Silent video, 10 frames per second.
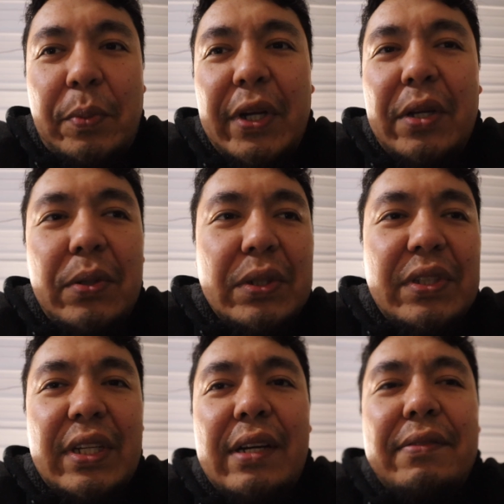pretty cool
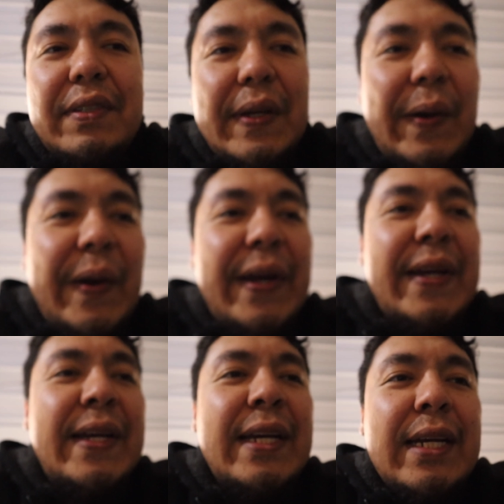stuff. So,
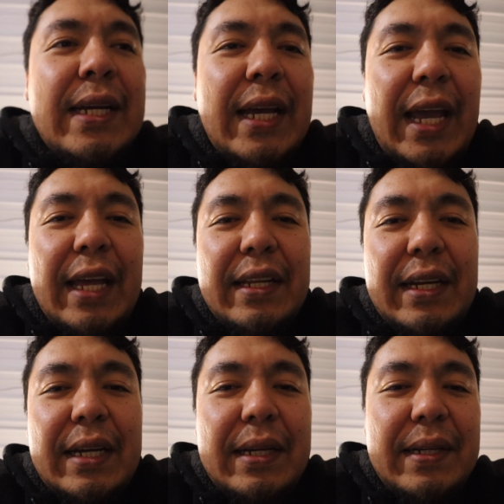and
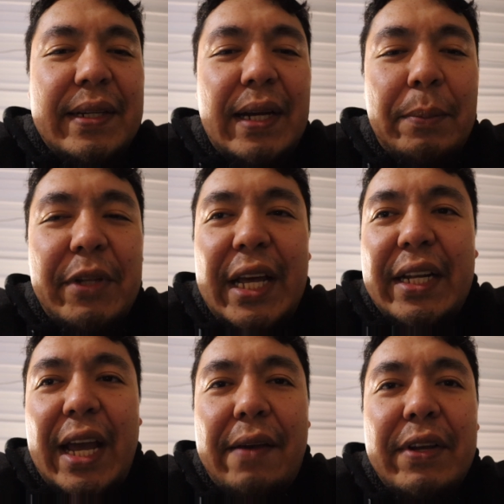I'm glad
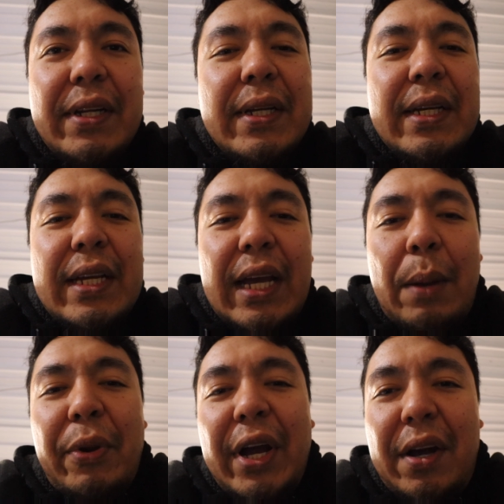to have it. I'm
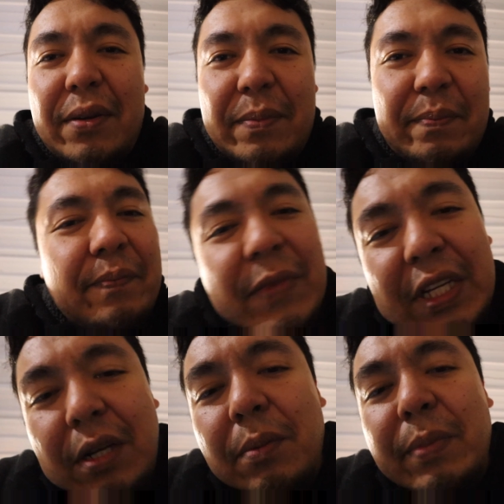proud, and
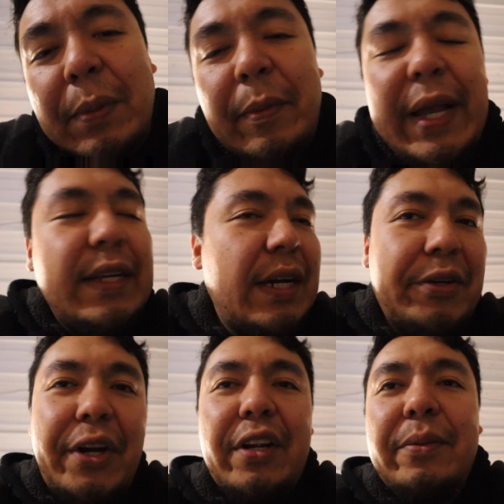people make
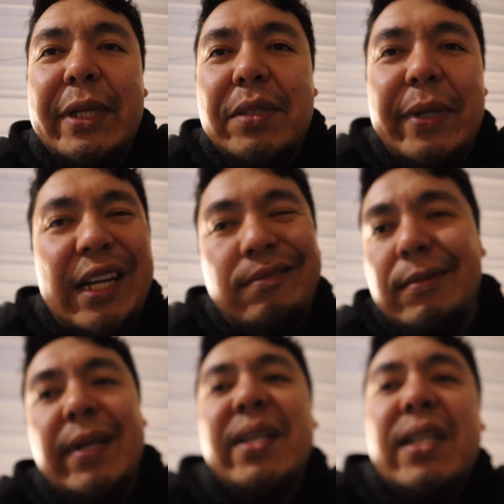counter arguments, but
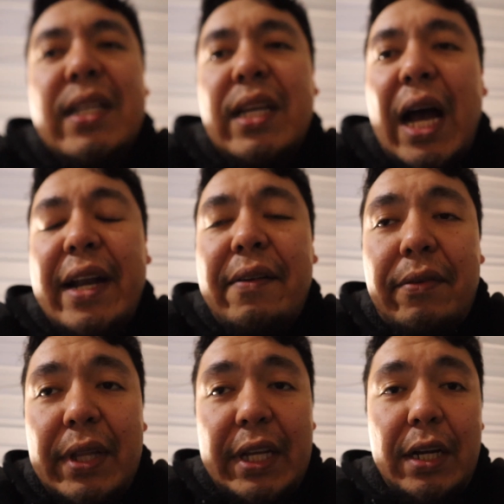I never
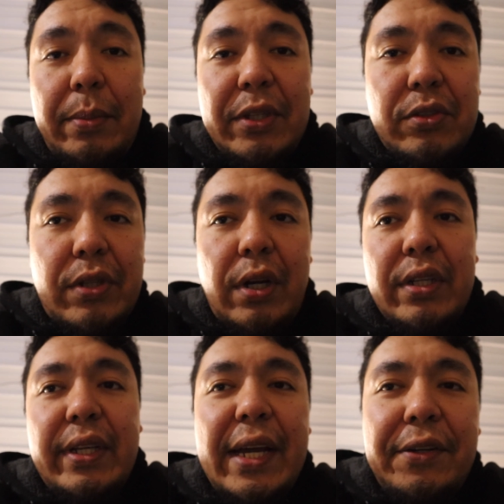really cared about those
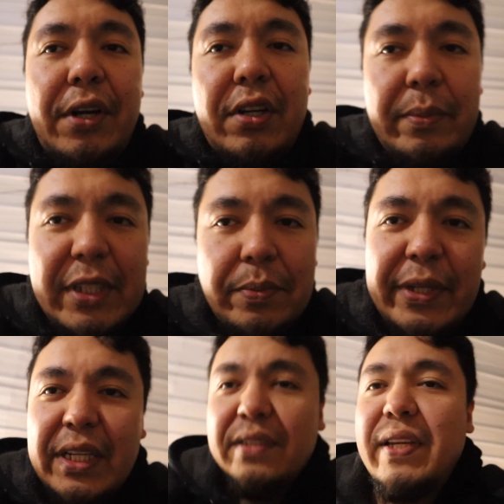counter arguments
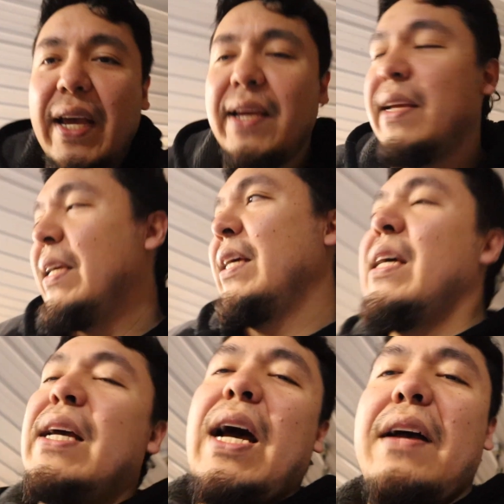because
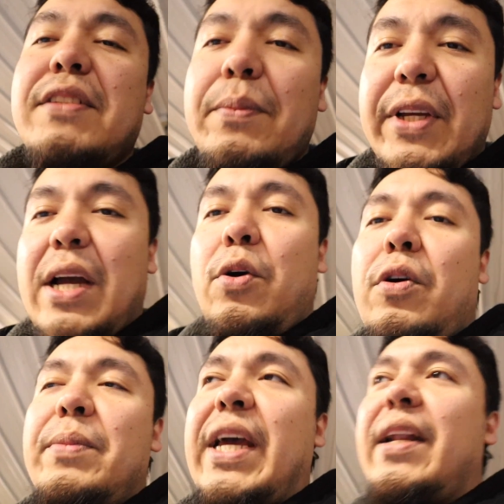I have something at
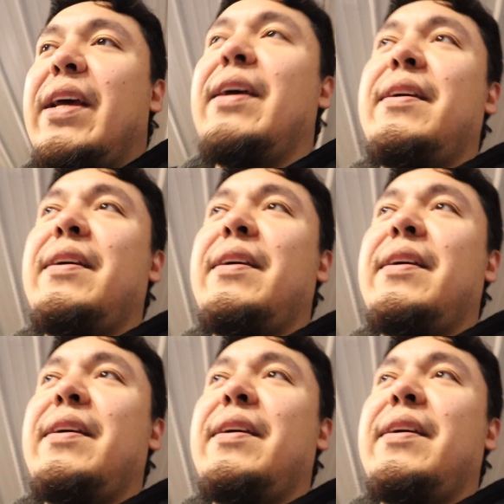home that,